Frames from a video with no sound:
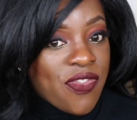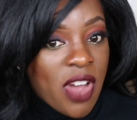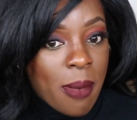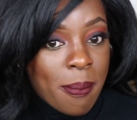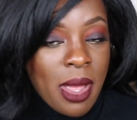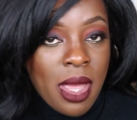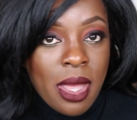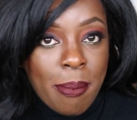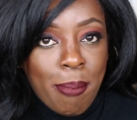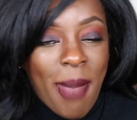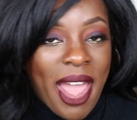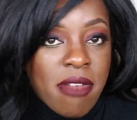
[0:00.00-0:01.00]
from
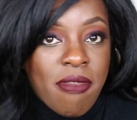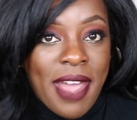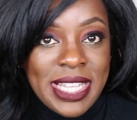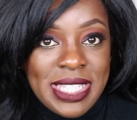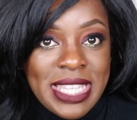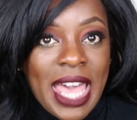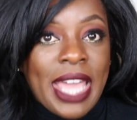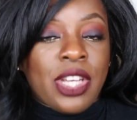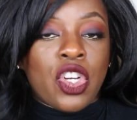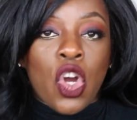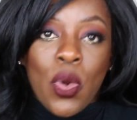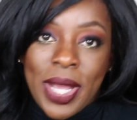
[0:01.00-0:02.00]
my right
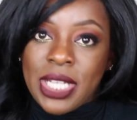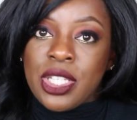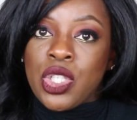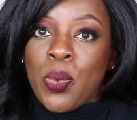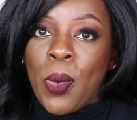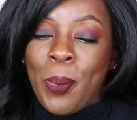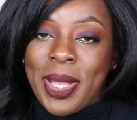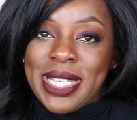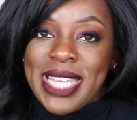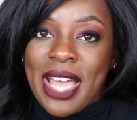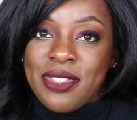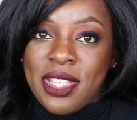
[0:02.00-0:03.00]
side
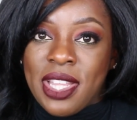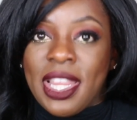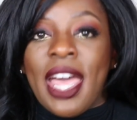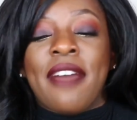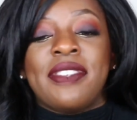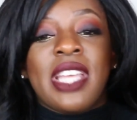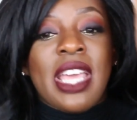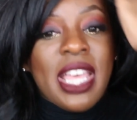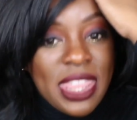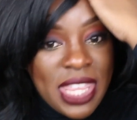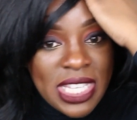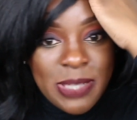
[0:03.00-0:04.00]
swooping down to the
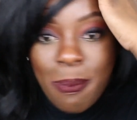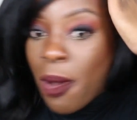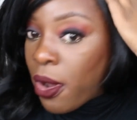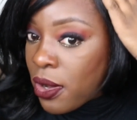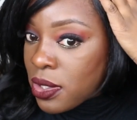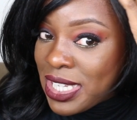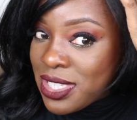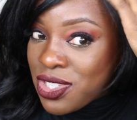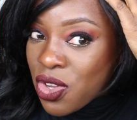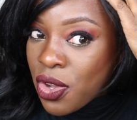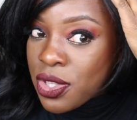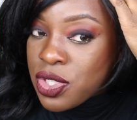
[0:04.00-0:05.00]
left. This part
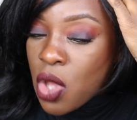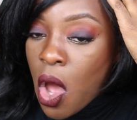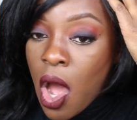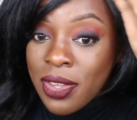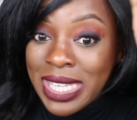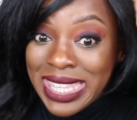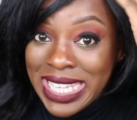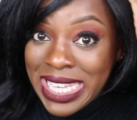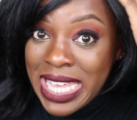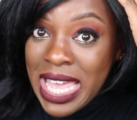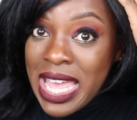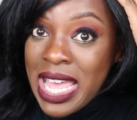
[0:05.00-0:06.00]
starts on
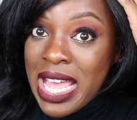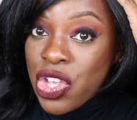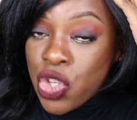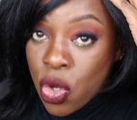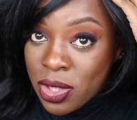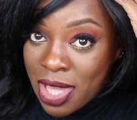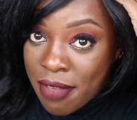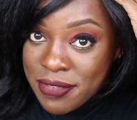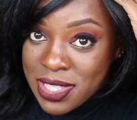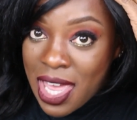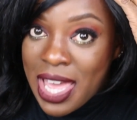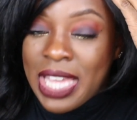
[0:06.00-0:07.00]
your
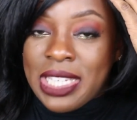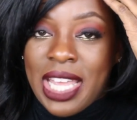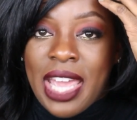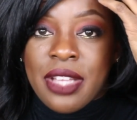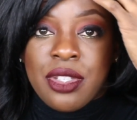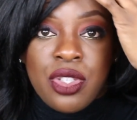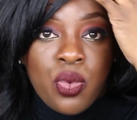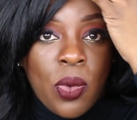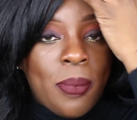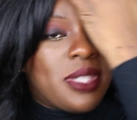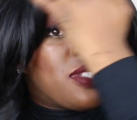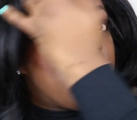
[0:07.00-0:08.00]
left side and
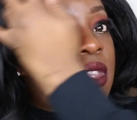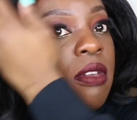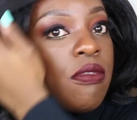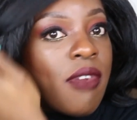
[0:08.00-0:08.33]
swoops to the